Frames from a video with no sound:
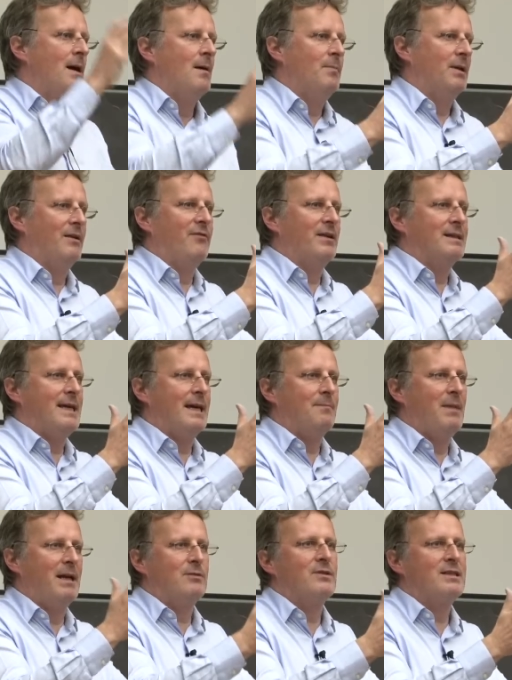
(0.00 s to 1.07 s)
but if I take
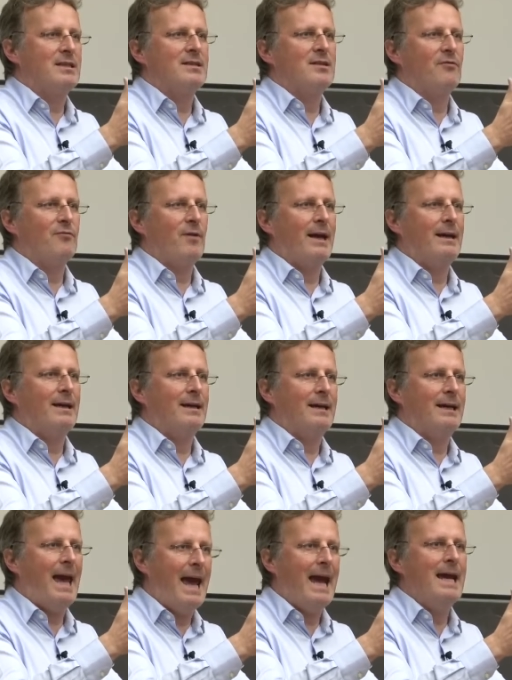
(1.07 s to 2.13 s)
matrices of rank
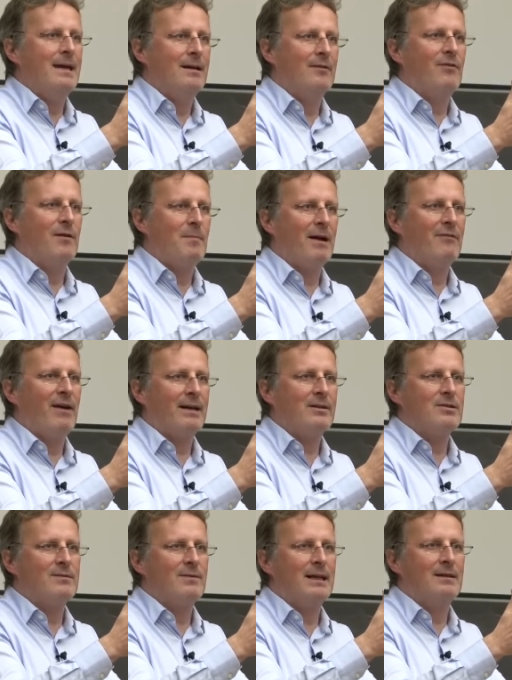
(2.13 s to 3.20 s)
k, if I
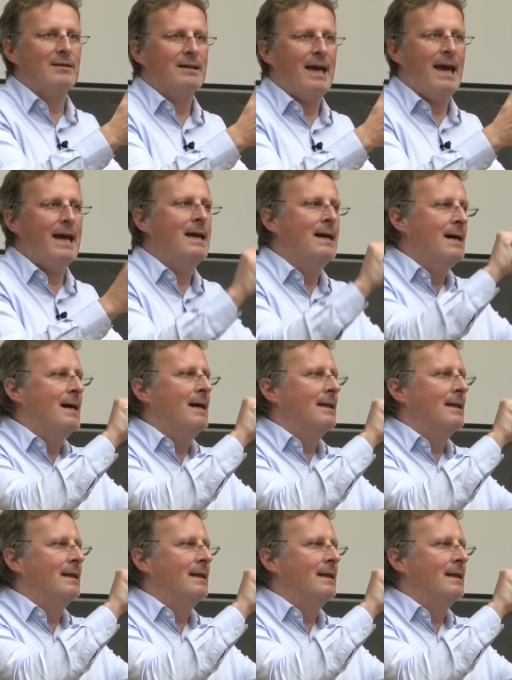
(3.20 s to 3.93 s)
factorize rank k,